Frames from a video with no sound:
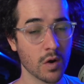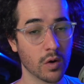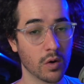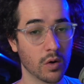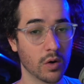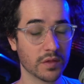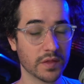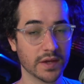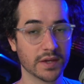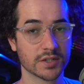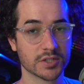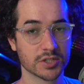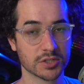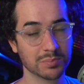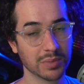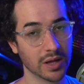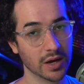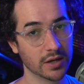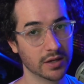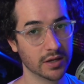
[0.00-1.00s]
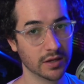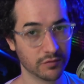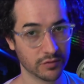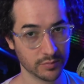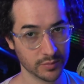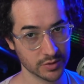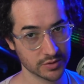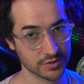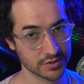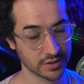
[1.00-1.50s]
or they could just block you
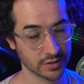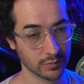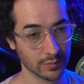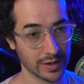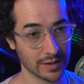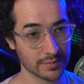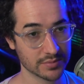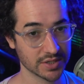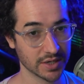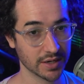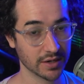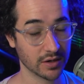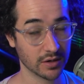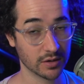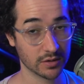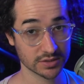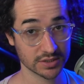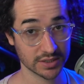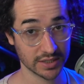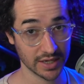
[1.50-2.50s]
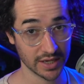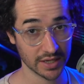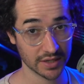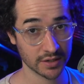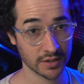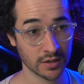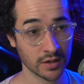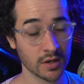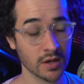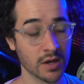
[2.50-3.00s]
from using the website
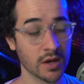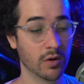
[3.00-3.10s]
altogether,